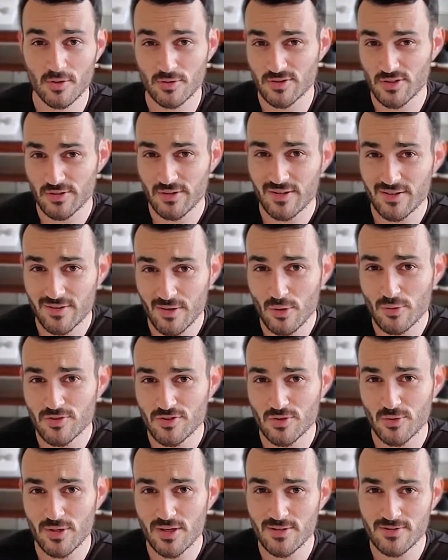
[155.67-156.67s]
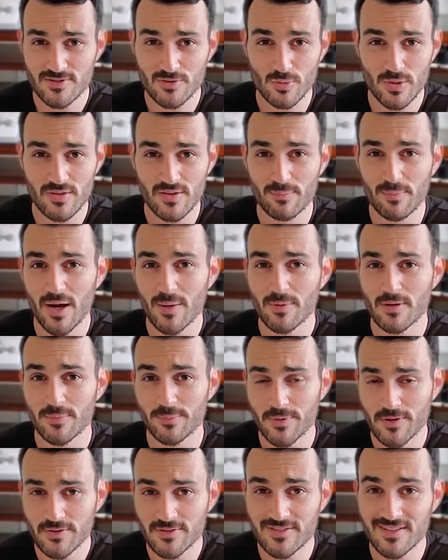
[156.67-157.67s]
during those 2 years when the bubble
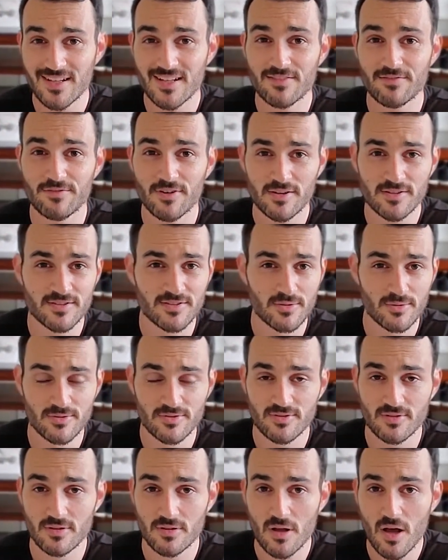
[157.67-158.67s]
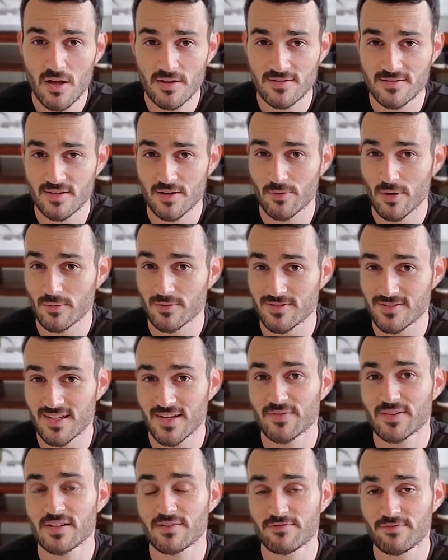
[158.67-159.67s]
burst, investors lost around
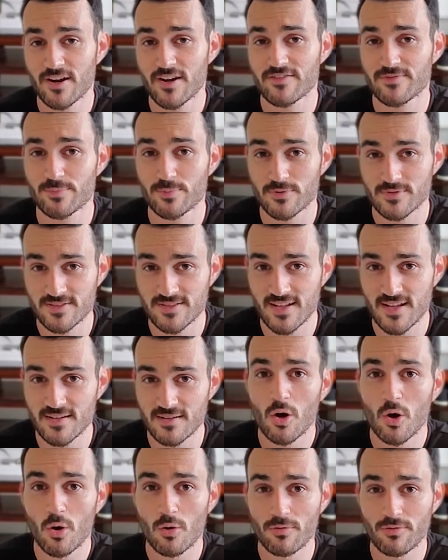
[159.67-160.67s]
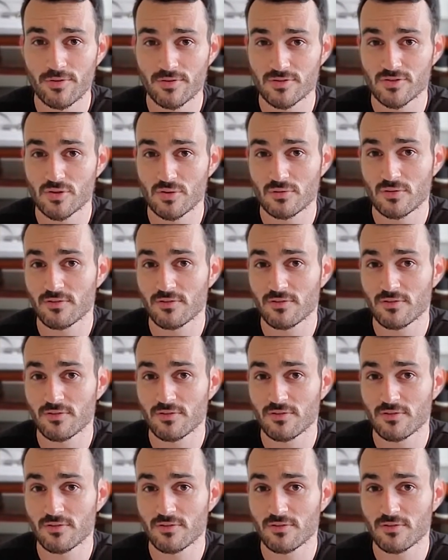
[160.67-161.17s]
75% of their total